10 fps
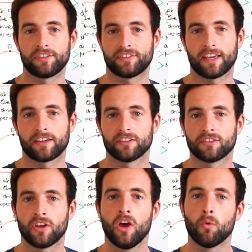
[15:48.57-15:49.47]

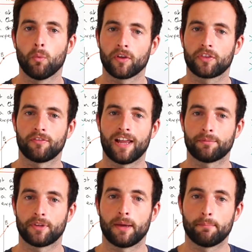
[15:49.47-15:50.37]
seconds worth of
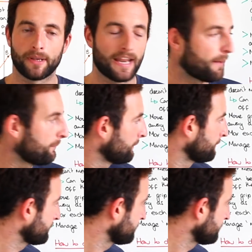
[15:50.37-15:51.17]
lap time per lap.